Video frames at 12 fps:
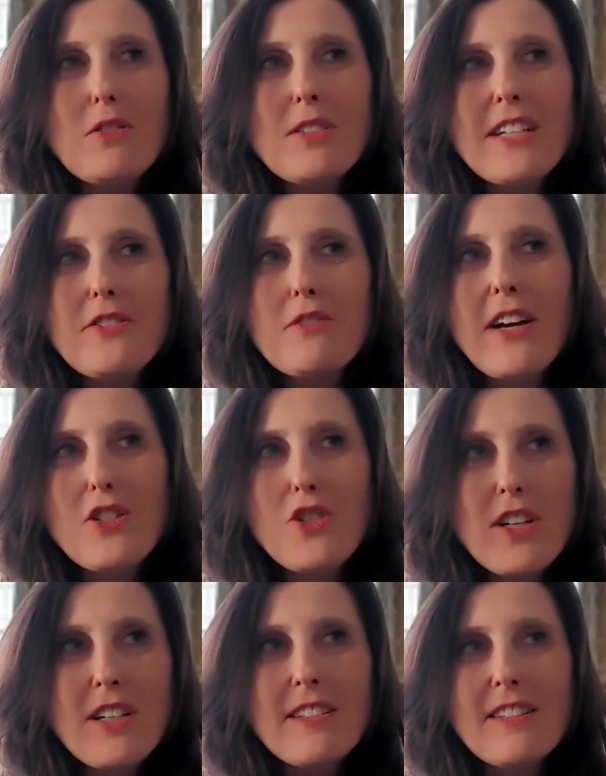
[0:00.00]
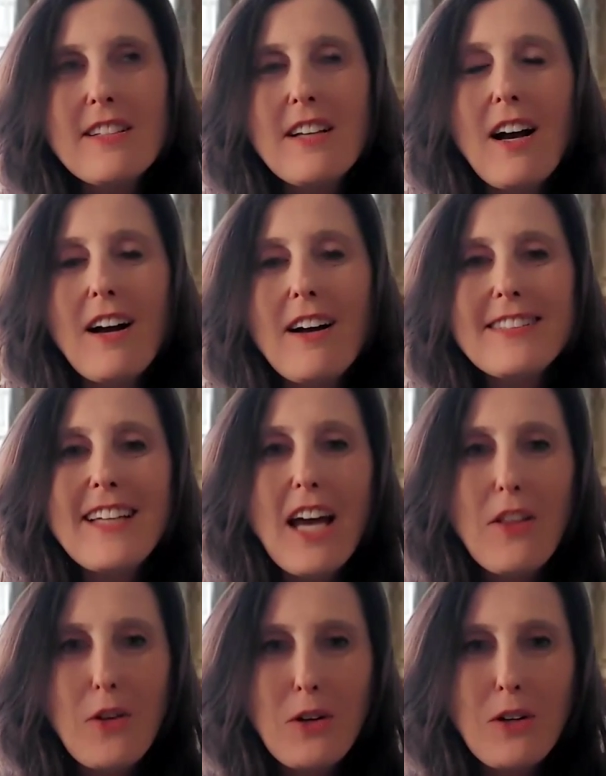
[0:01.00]
interventions
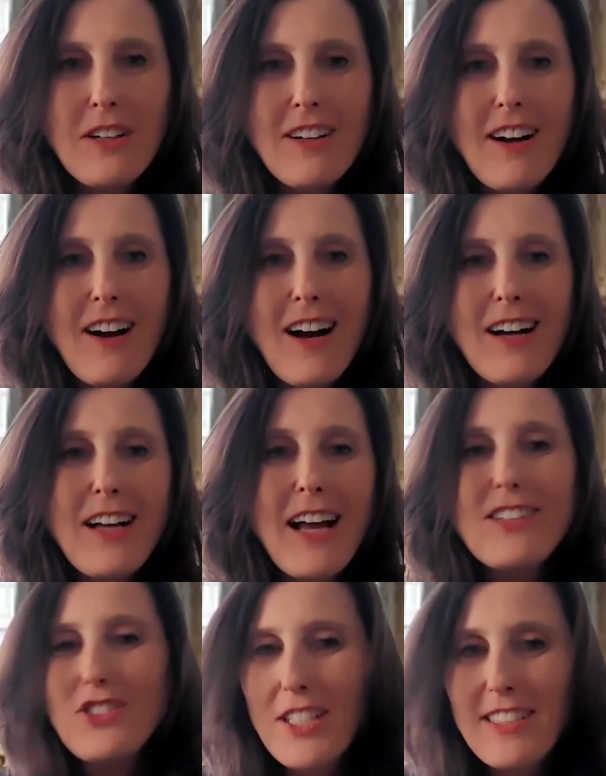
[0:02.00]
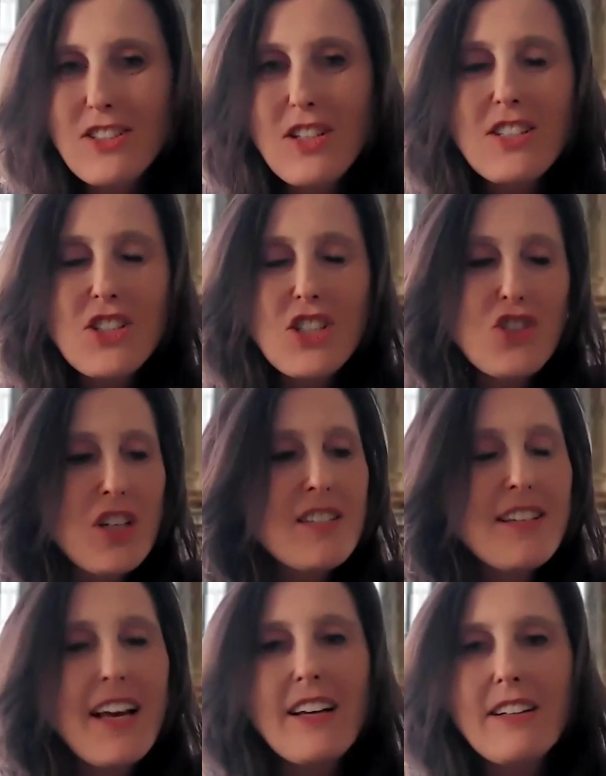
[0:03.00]
together, just as she's
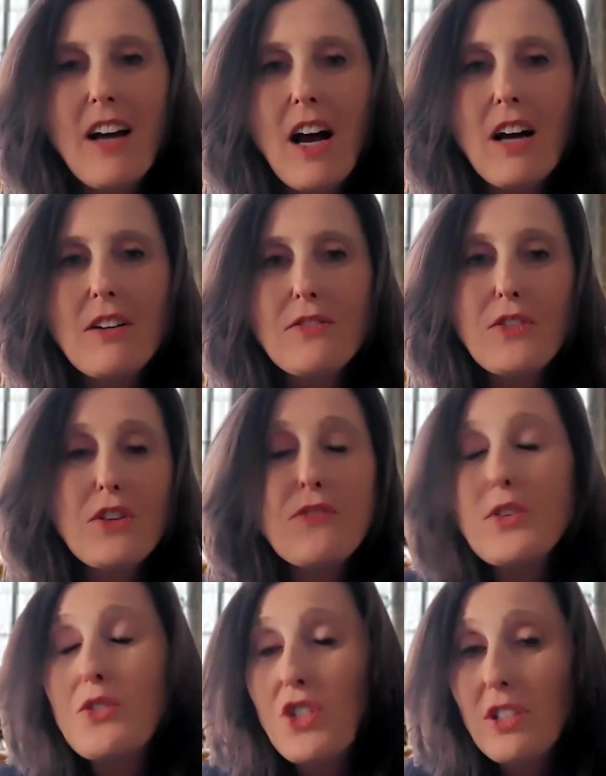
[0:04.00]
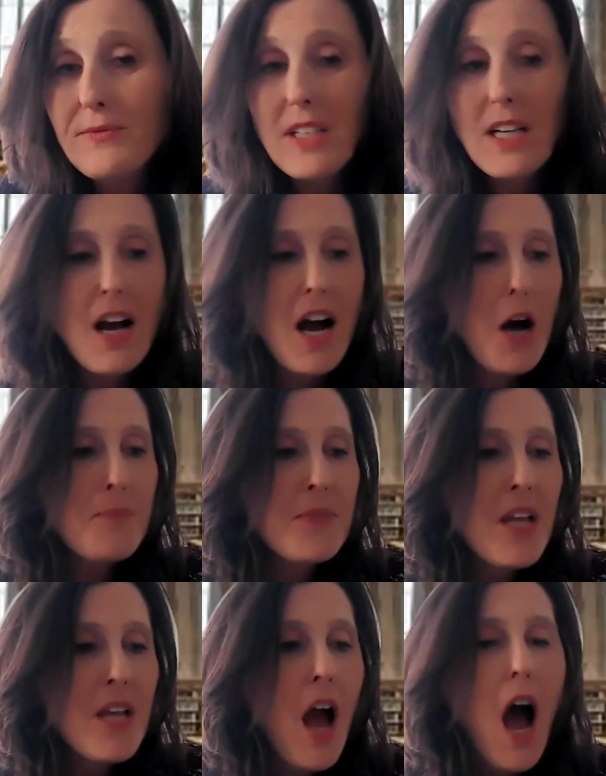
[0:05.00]
just said, for the future.
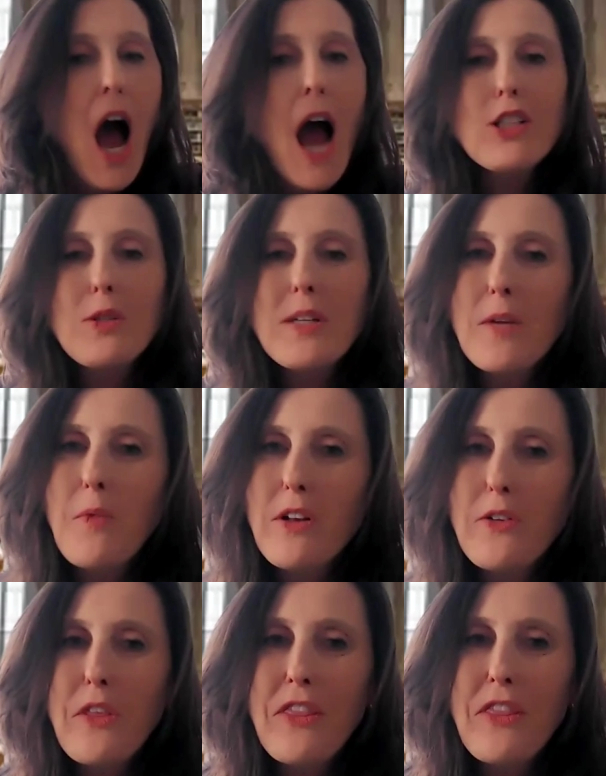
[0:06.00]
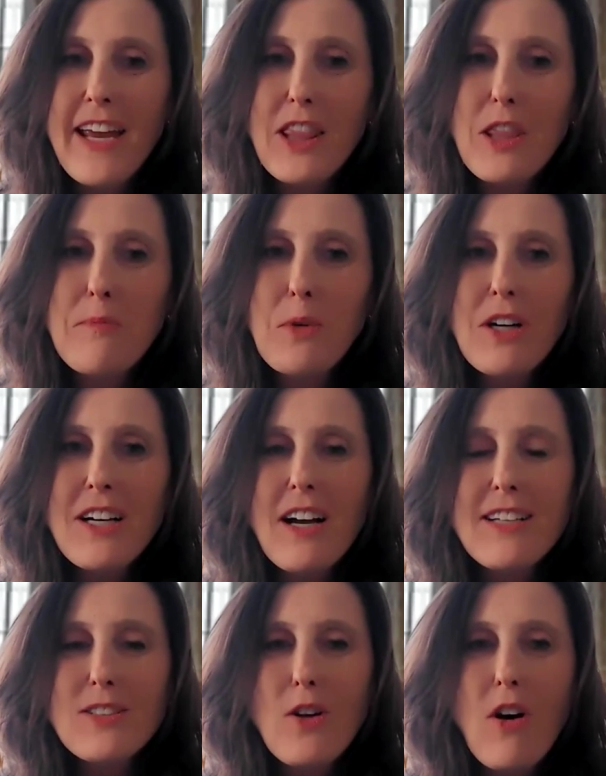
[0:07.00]
I also want to say one other thing. The book
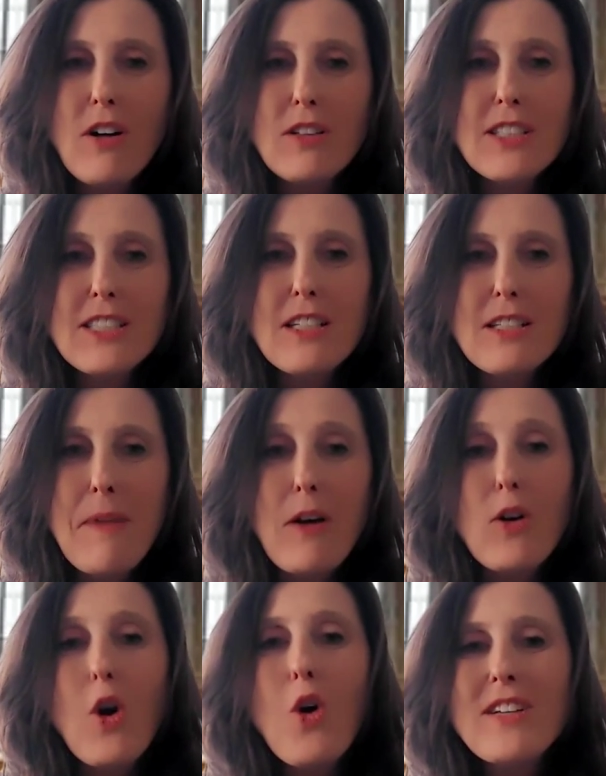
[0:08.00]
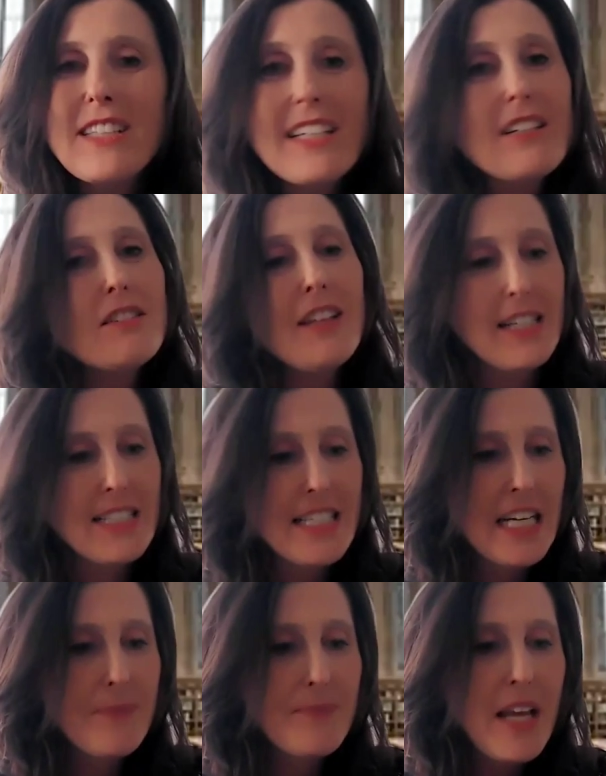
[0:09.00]
is about COVID's legal
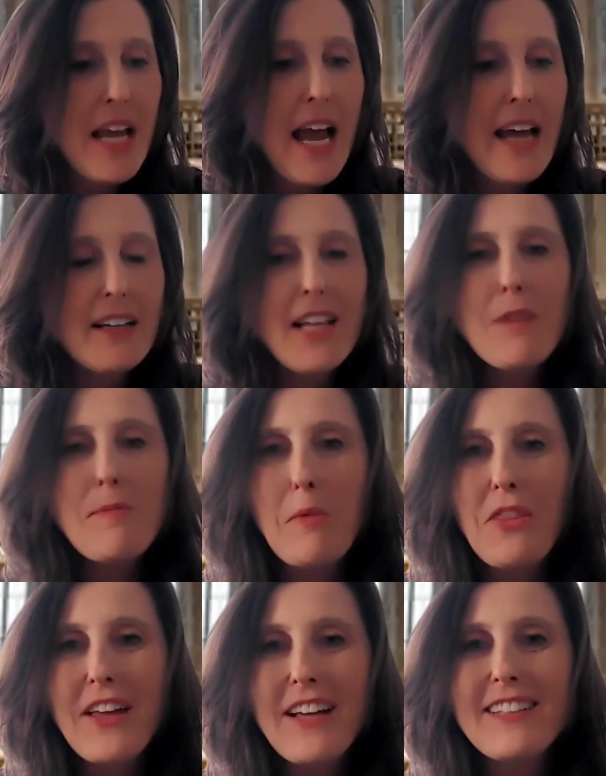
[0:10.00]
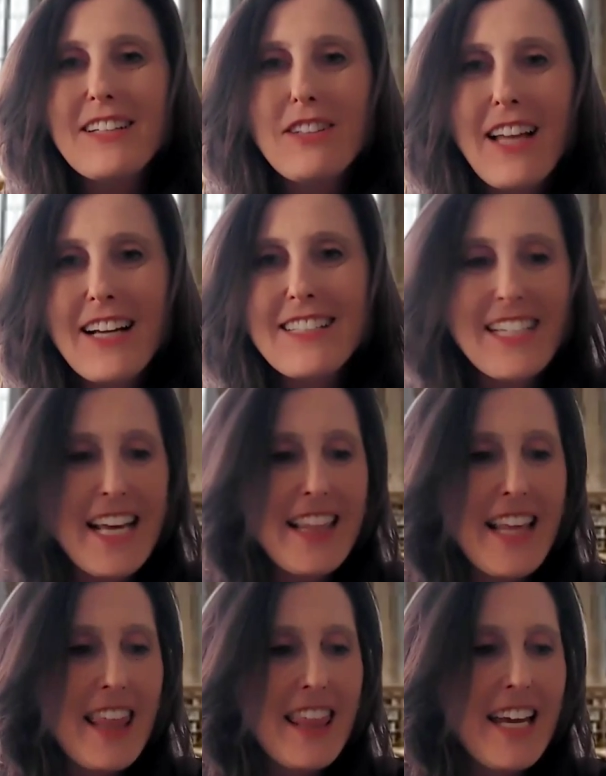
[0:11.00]
legacy. And a lot of people think legal legacy
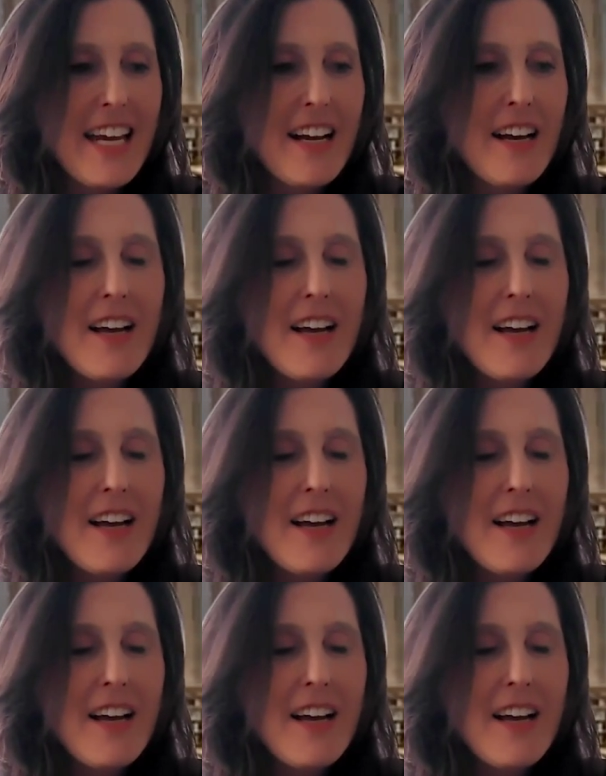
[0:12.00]
and they think